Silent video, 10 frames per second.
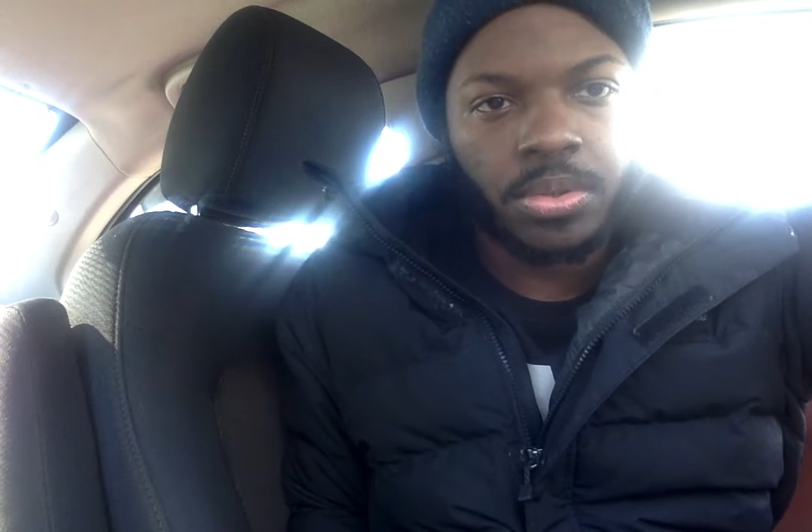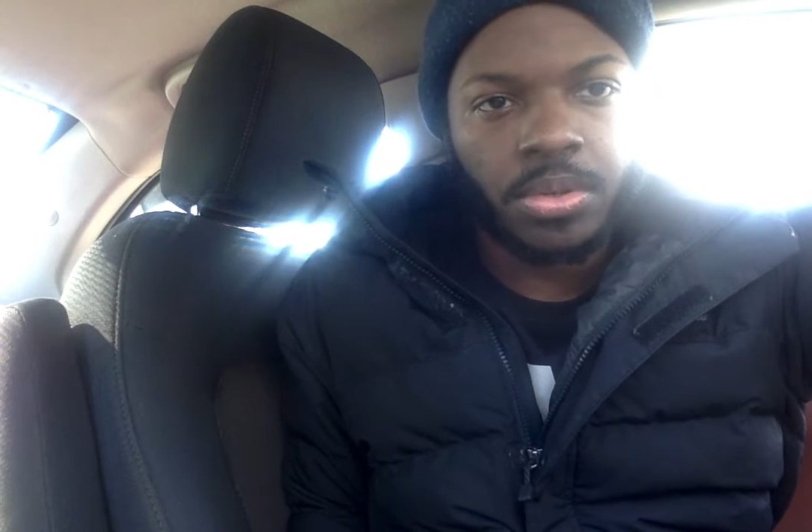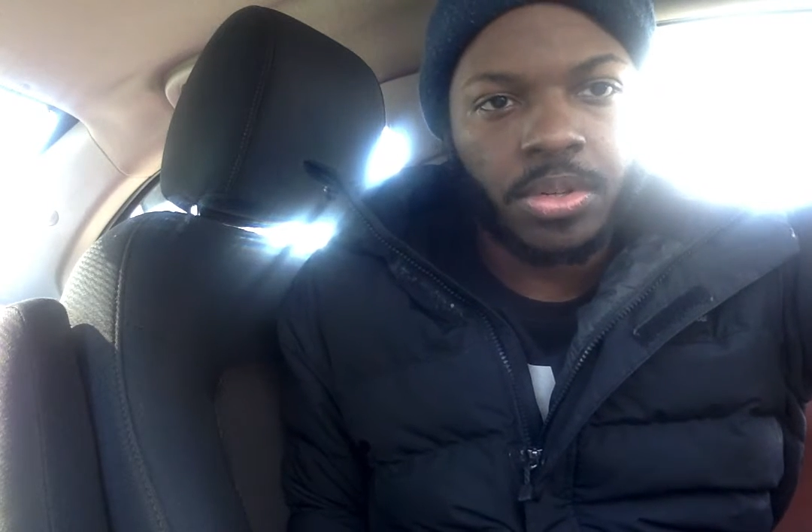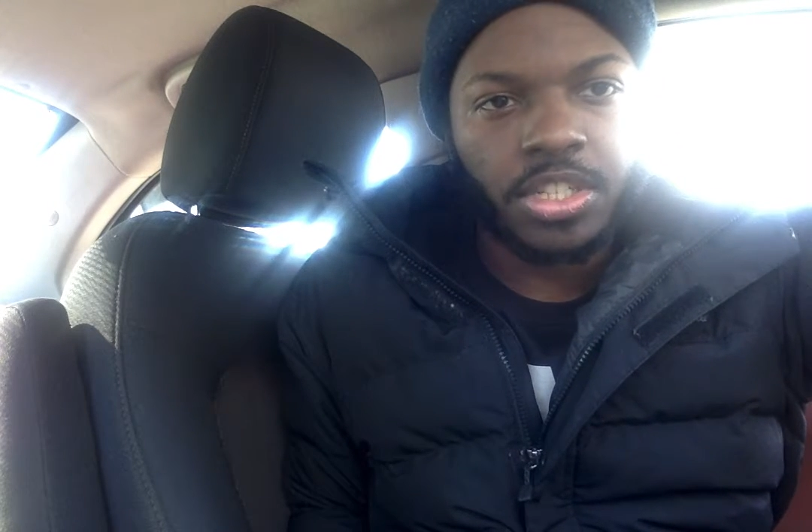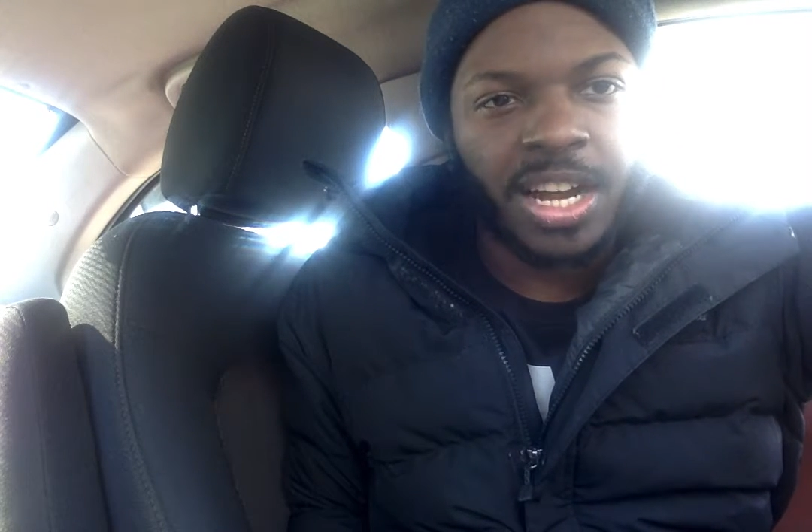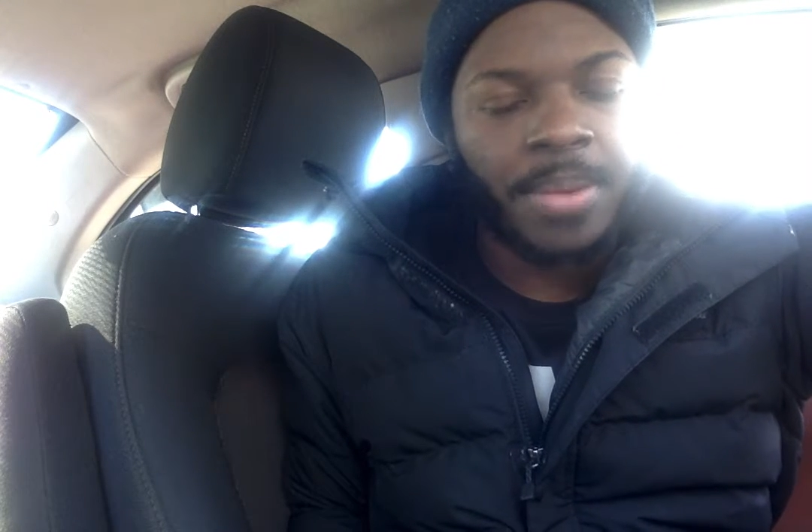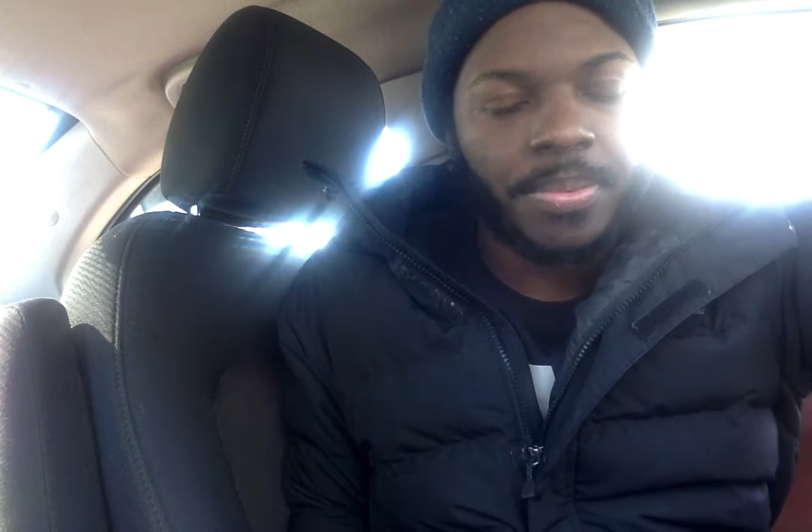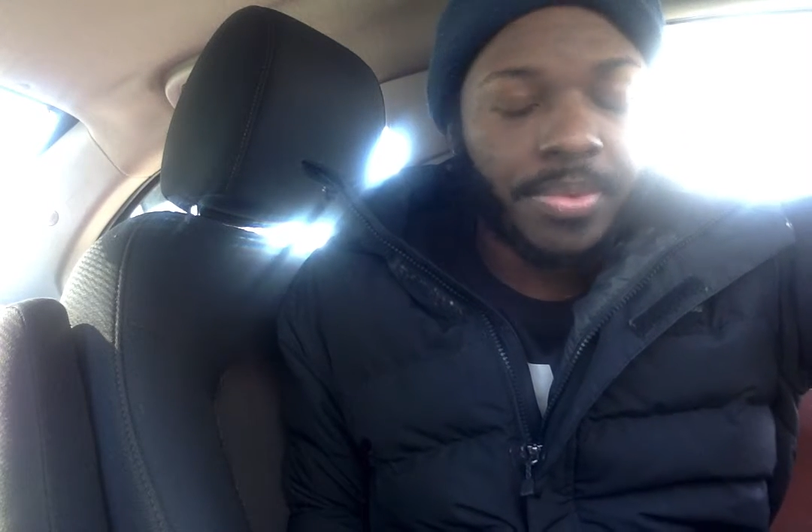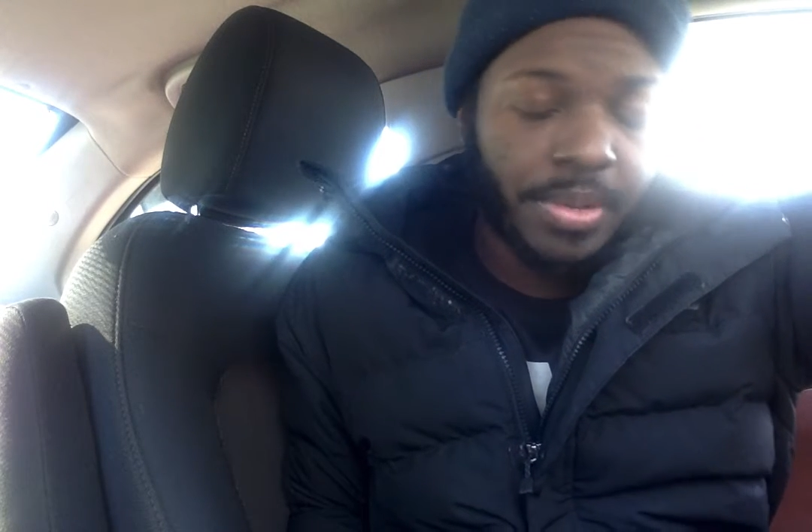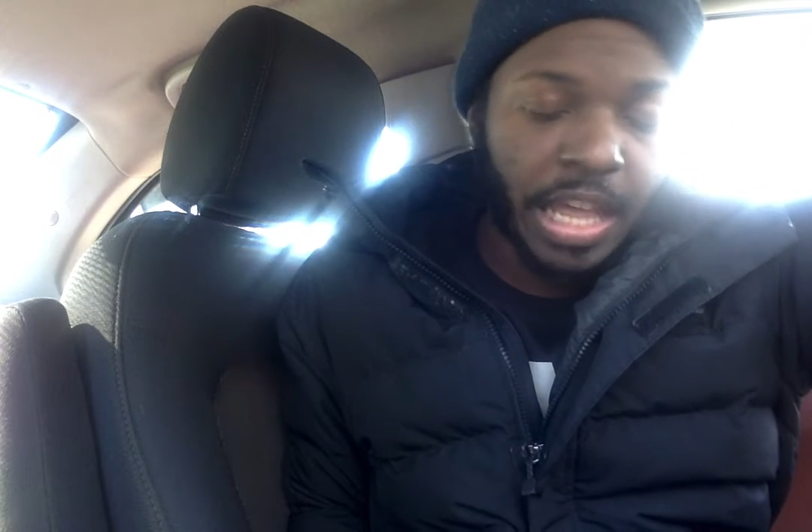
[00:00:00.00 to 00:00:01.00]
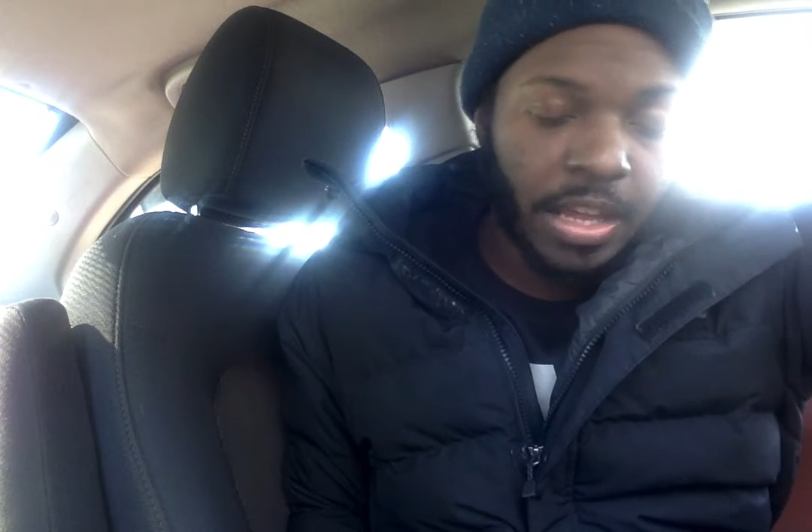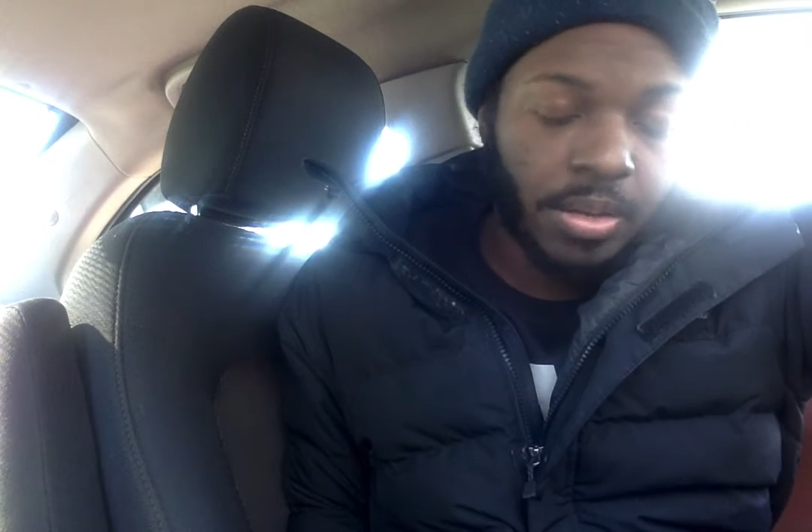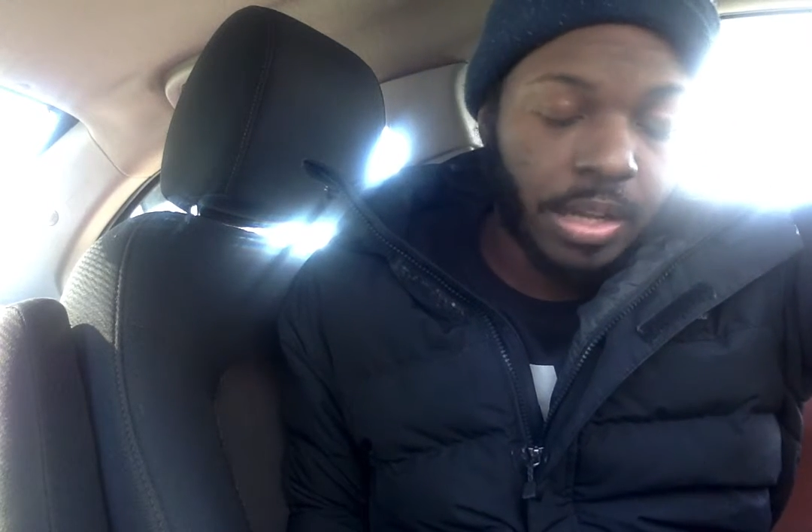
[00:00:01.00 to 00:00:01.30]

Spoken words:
to a job that